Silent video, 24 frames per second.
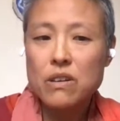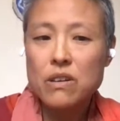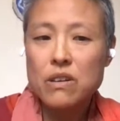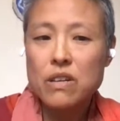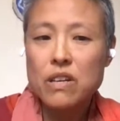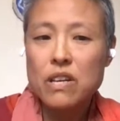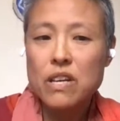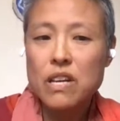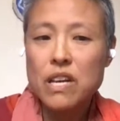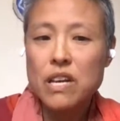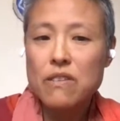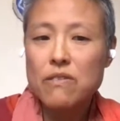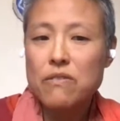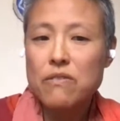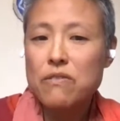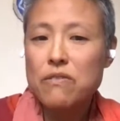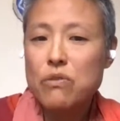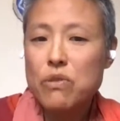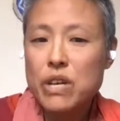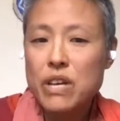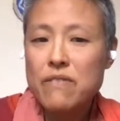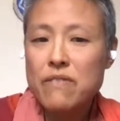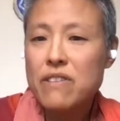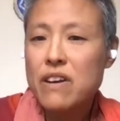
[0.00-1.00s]
If
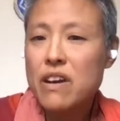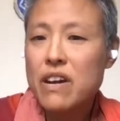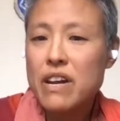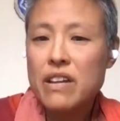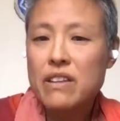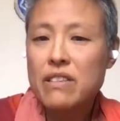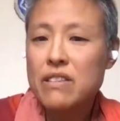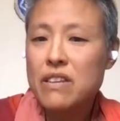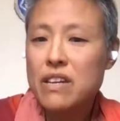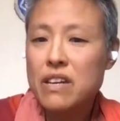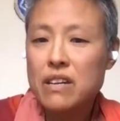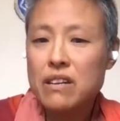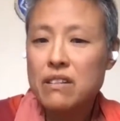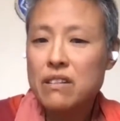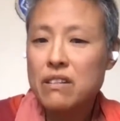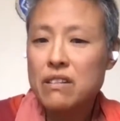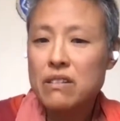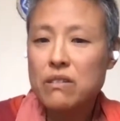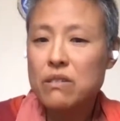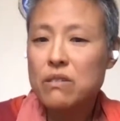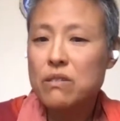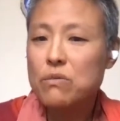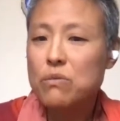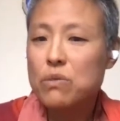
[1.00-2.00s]
we find that
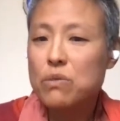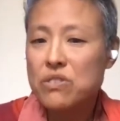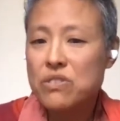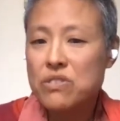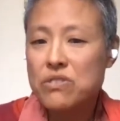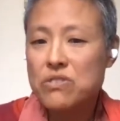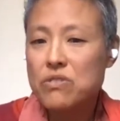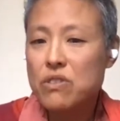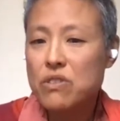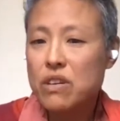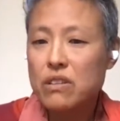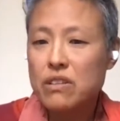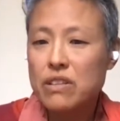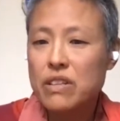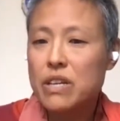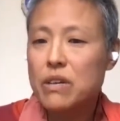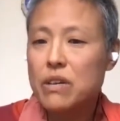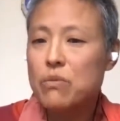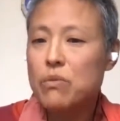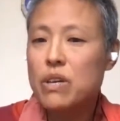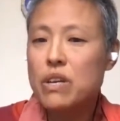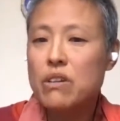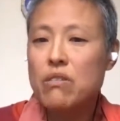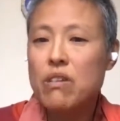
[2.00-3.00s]
we're struggling,
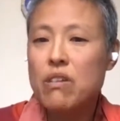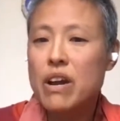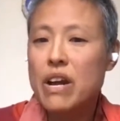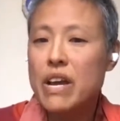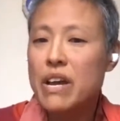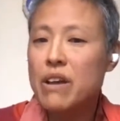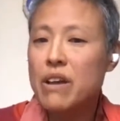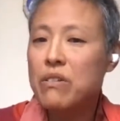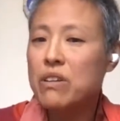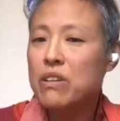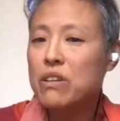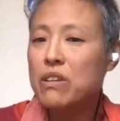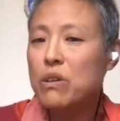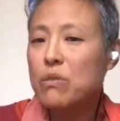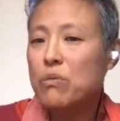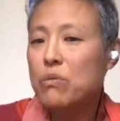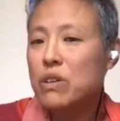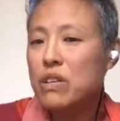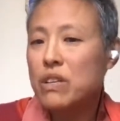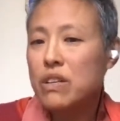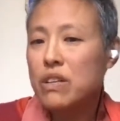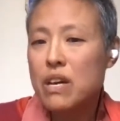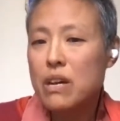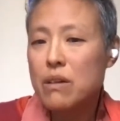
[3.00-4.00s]
we cry out and no
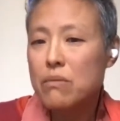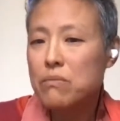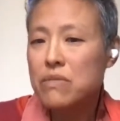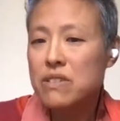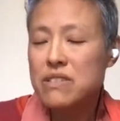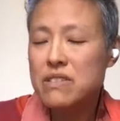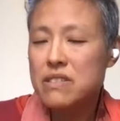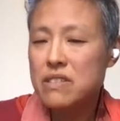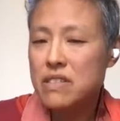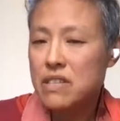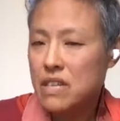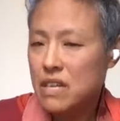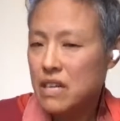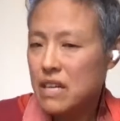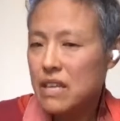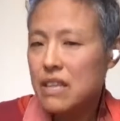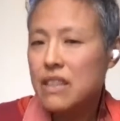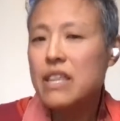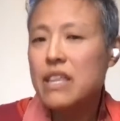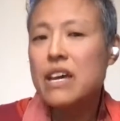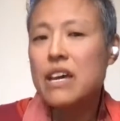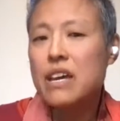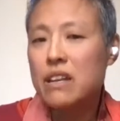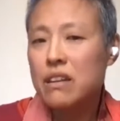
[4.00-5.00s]
one comes,
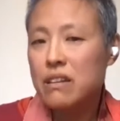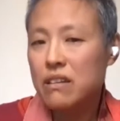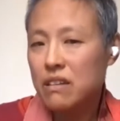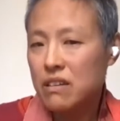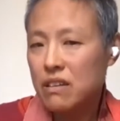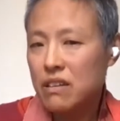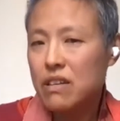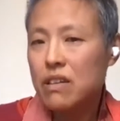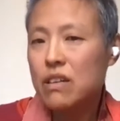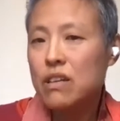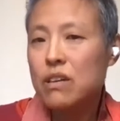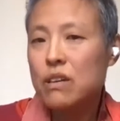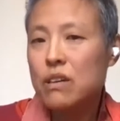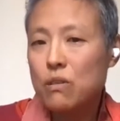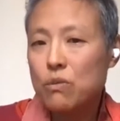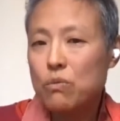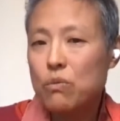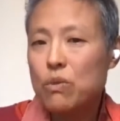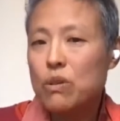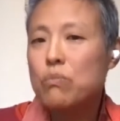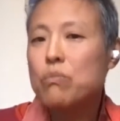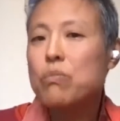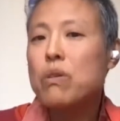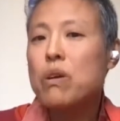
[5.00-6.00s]
then
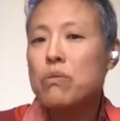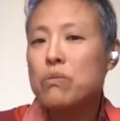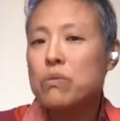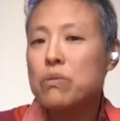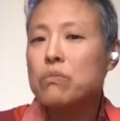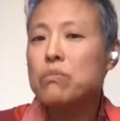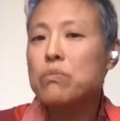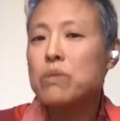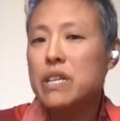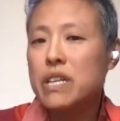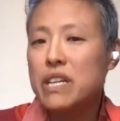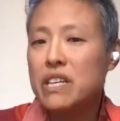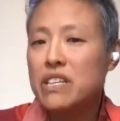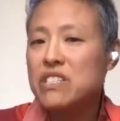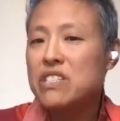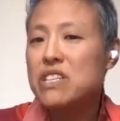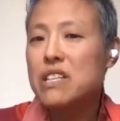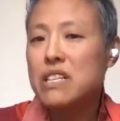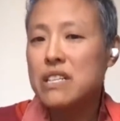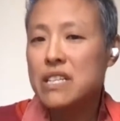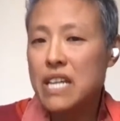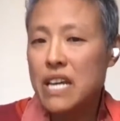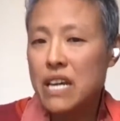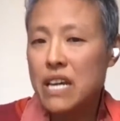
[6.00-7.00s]
we'll probably shut
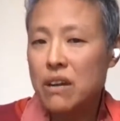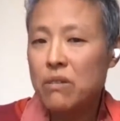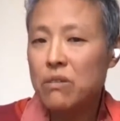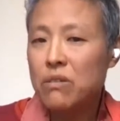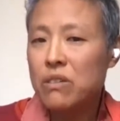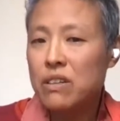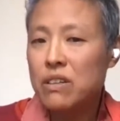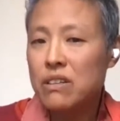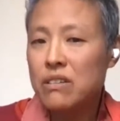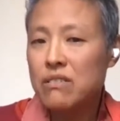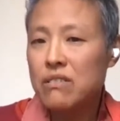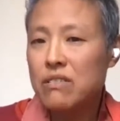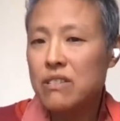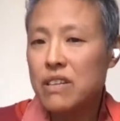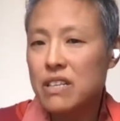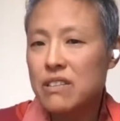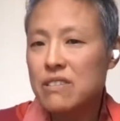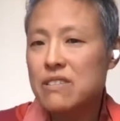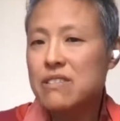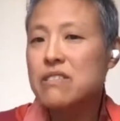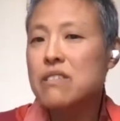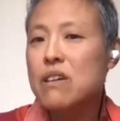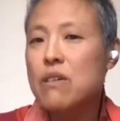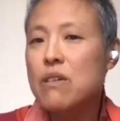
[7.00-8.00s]
down and
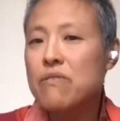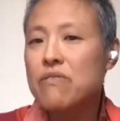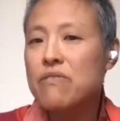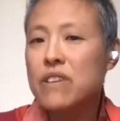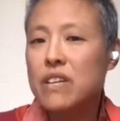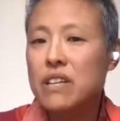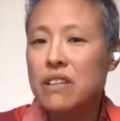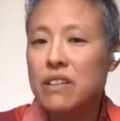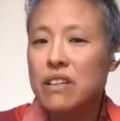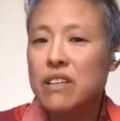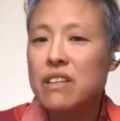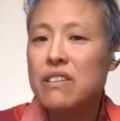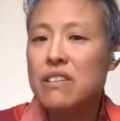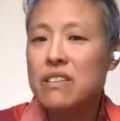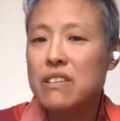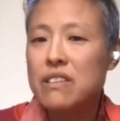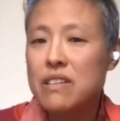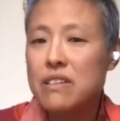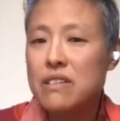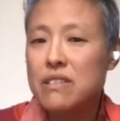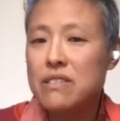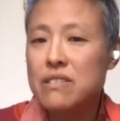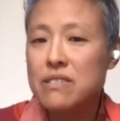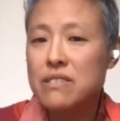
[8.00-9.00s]
stop feeling
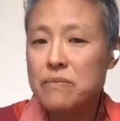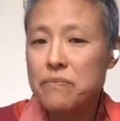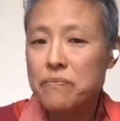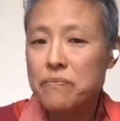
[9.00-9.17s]
things.